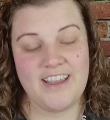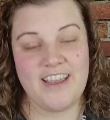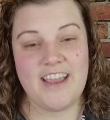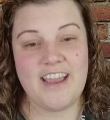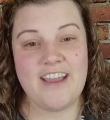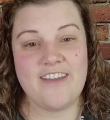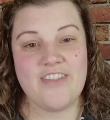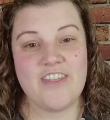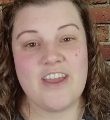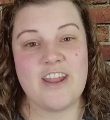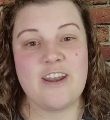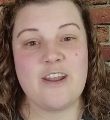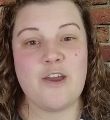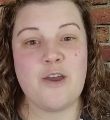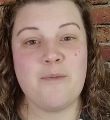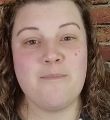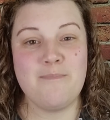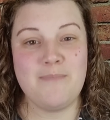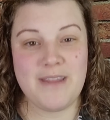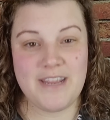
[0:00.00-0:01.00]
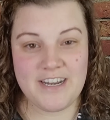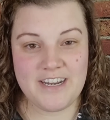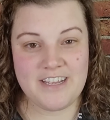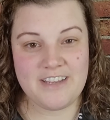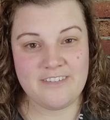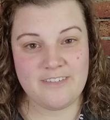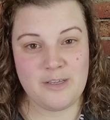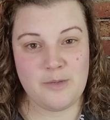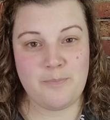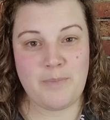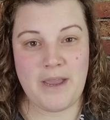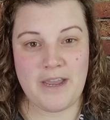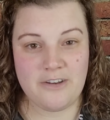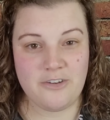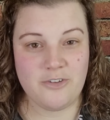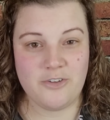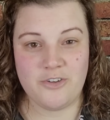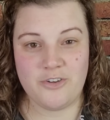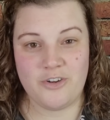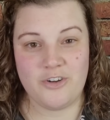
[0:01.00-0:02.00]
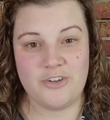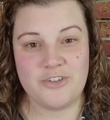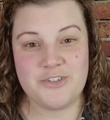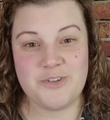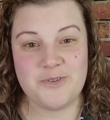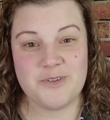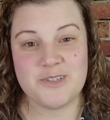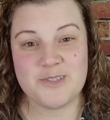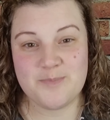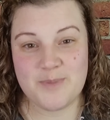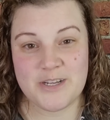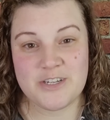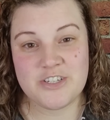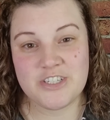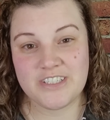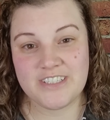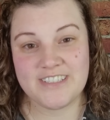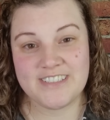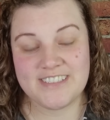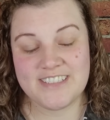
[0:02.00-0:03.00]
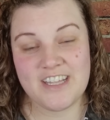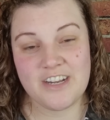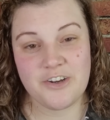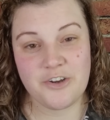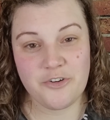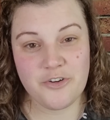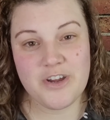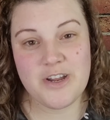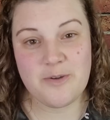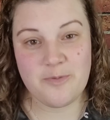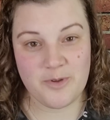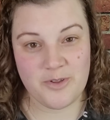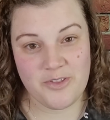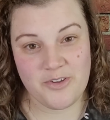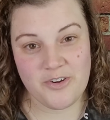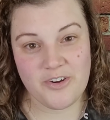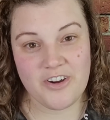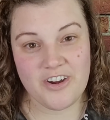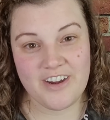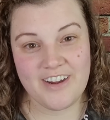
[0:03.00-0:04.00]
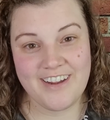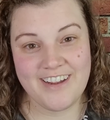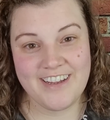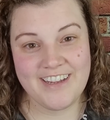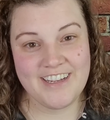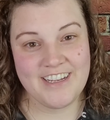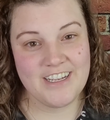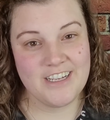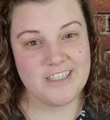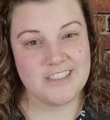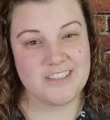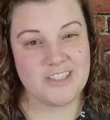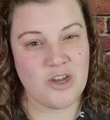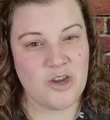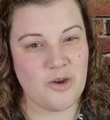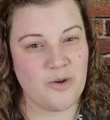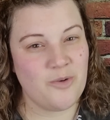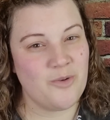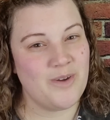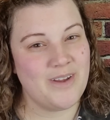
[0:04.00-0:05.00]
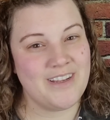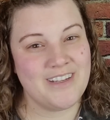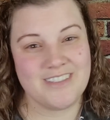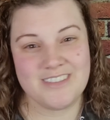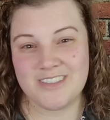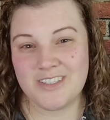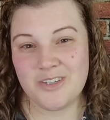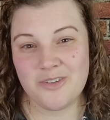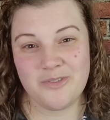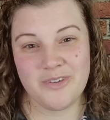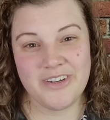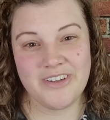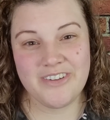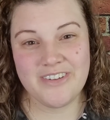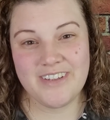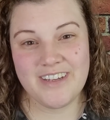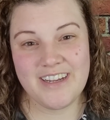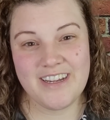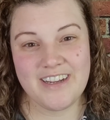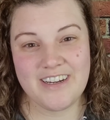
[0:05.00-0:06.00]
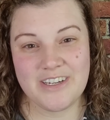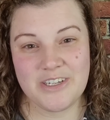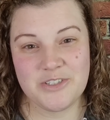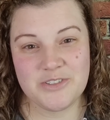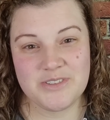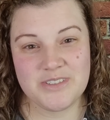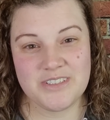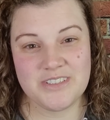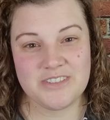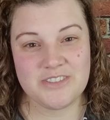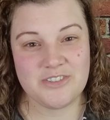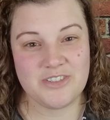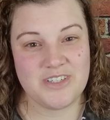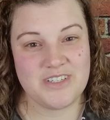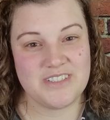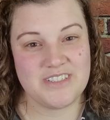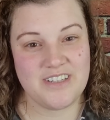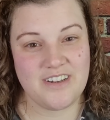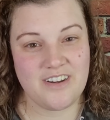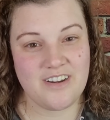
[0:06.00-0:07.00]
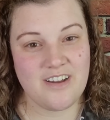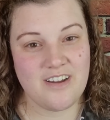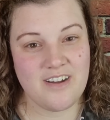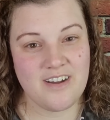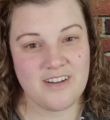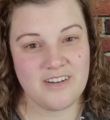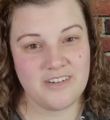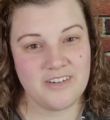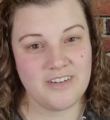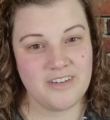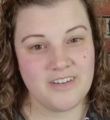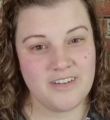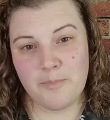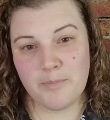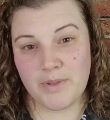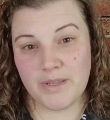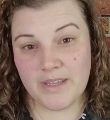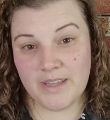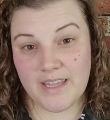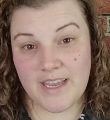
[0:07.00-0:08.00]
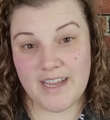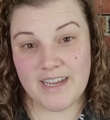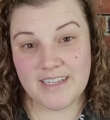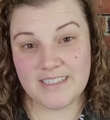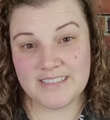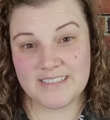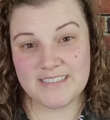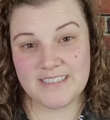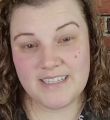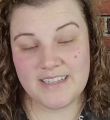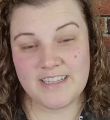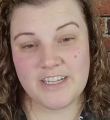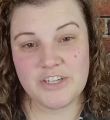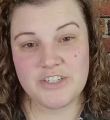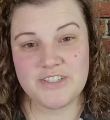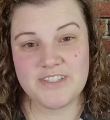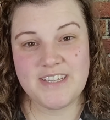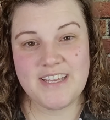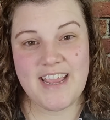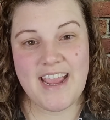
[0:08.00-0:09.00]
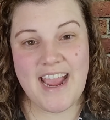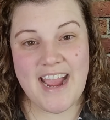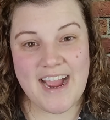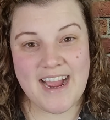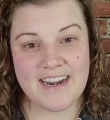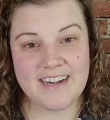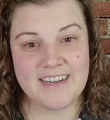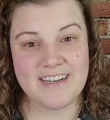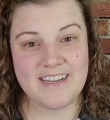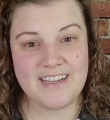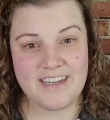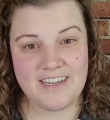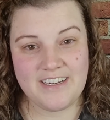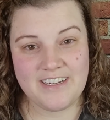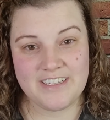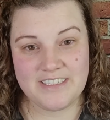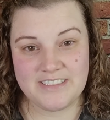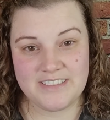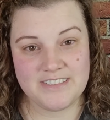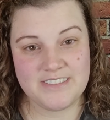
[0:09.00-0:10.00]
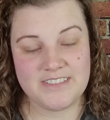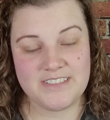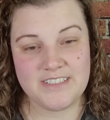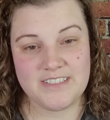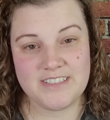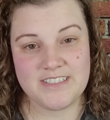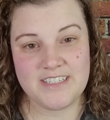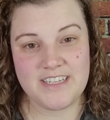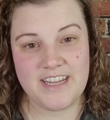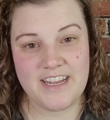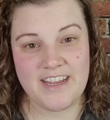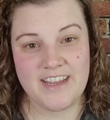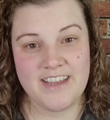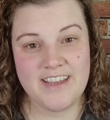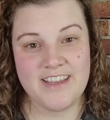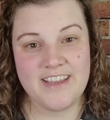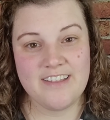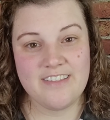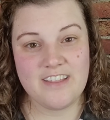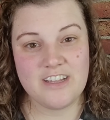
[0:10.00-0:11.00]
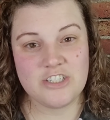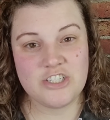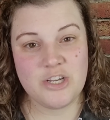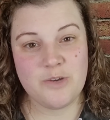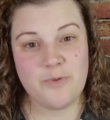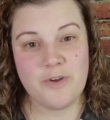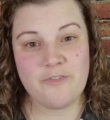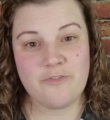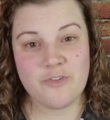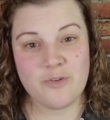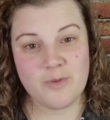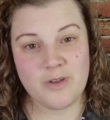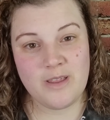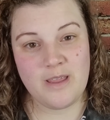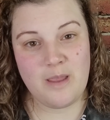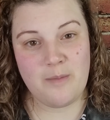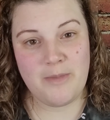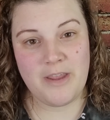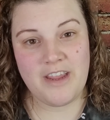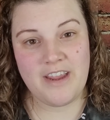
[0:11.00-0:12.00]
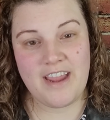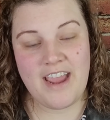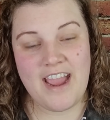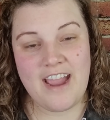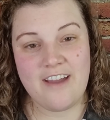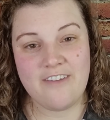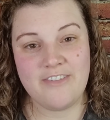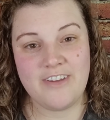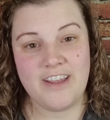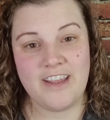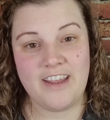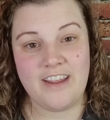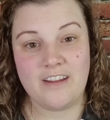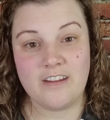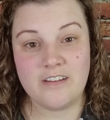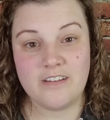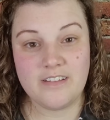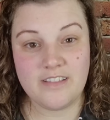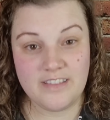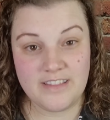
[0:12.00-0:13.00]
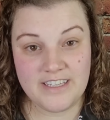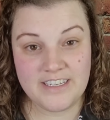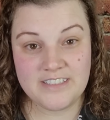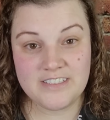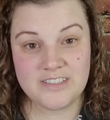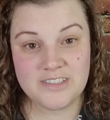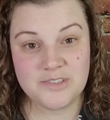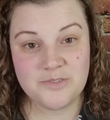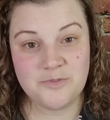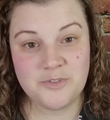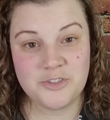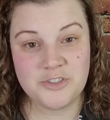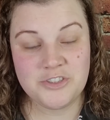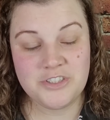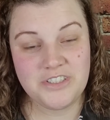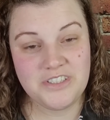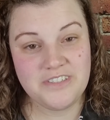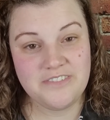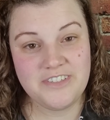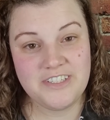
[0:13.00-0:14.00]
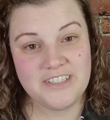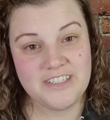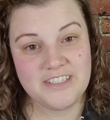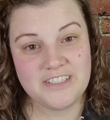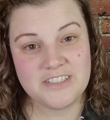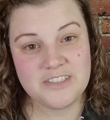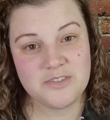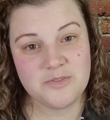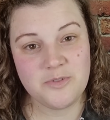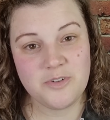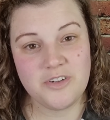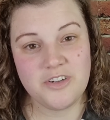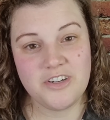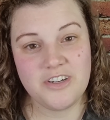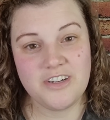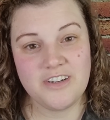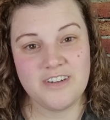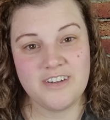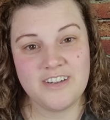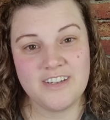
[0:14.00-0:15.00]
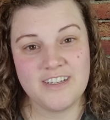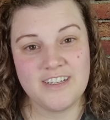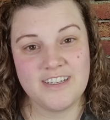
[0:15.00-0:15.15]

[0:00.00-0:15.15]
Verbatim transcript: and then immediately peddled her to a specialist that agreed with her. So, is it a real diagnosis or is it not? Plus, there's the added inconsistency that she went from claiming having this restrictive eating disorder,